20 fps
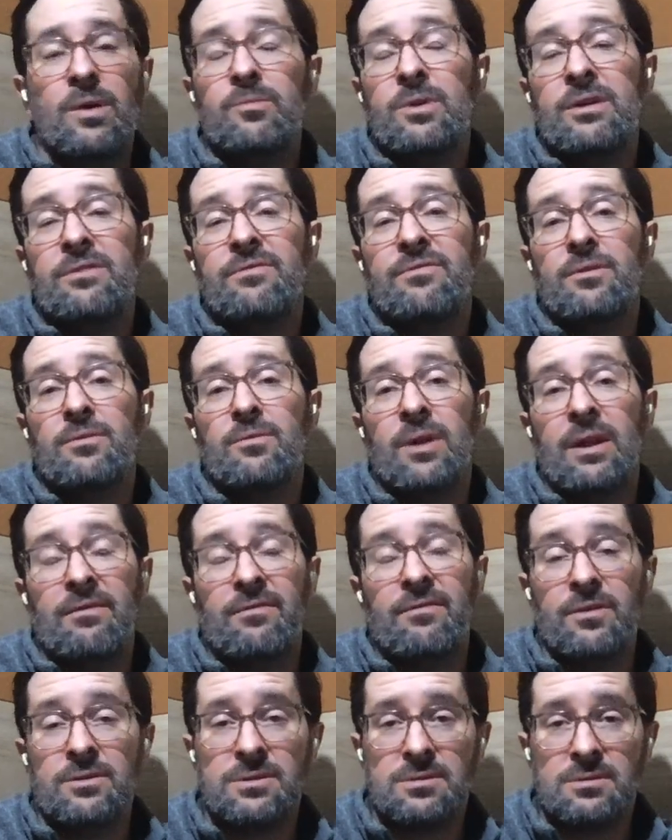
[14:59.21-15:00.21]
when
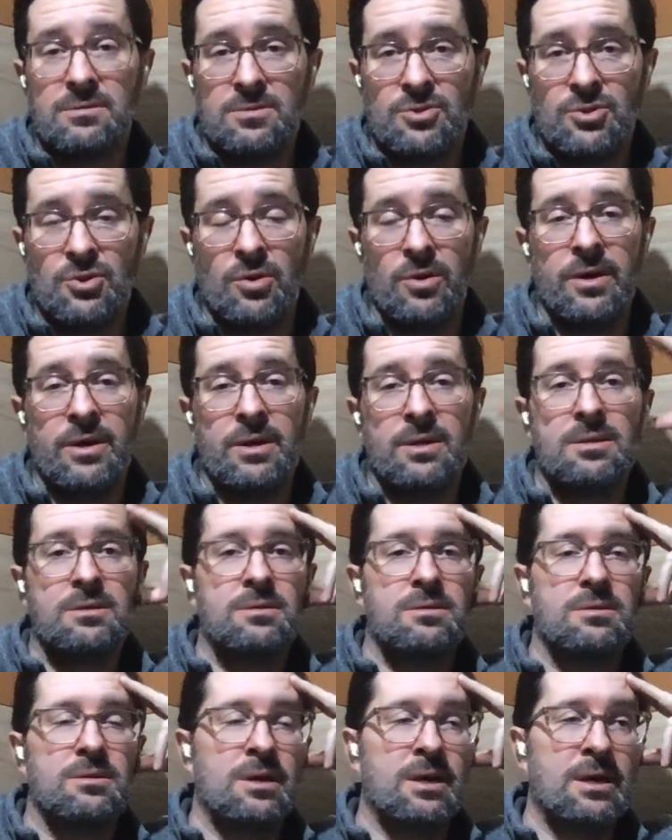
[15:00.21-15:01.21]
I first
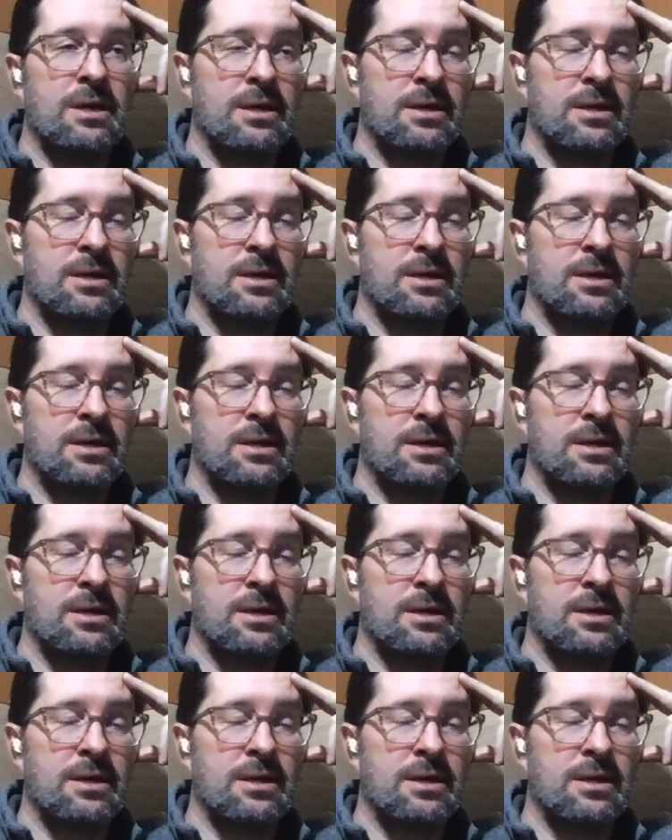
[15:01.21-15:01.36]
joined,